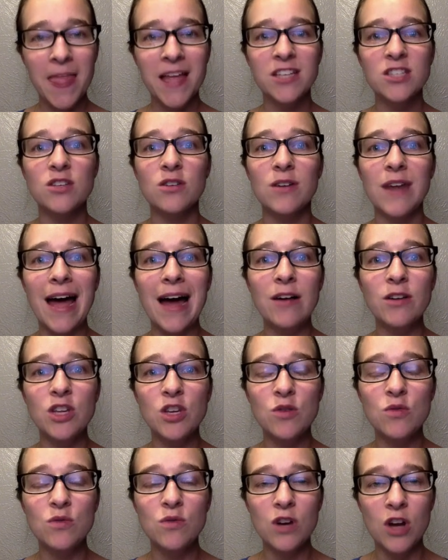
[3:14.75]
So now
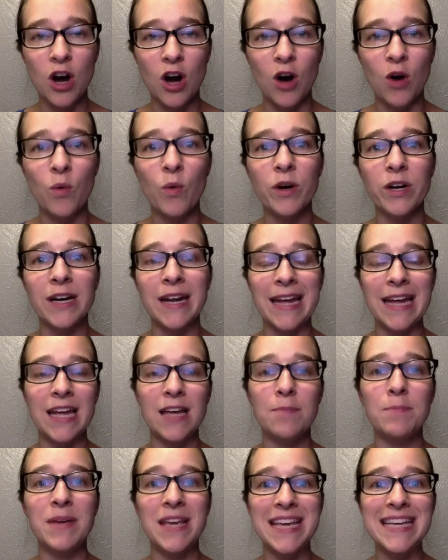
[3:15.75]
you know what an
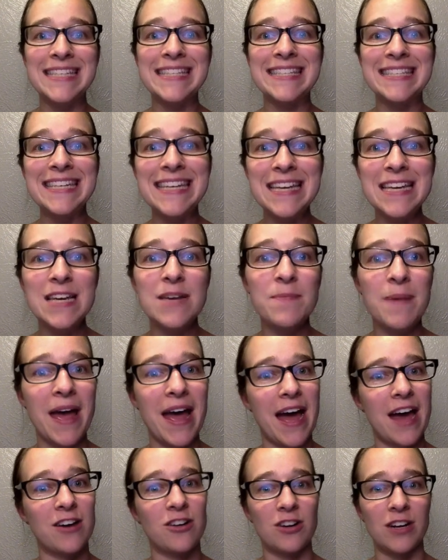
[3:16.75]
ABC
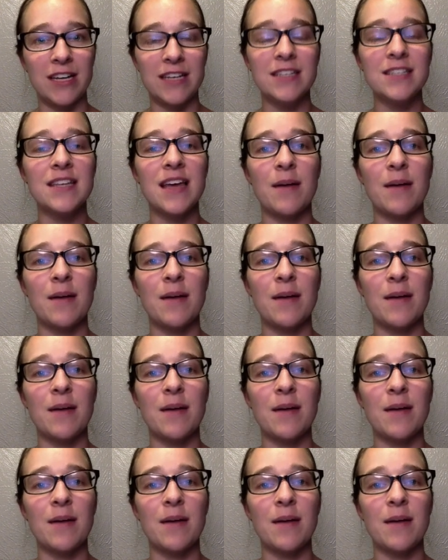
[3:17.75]
pattern is.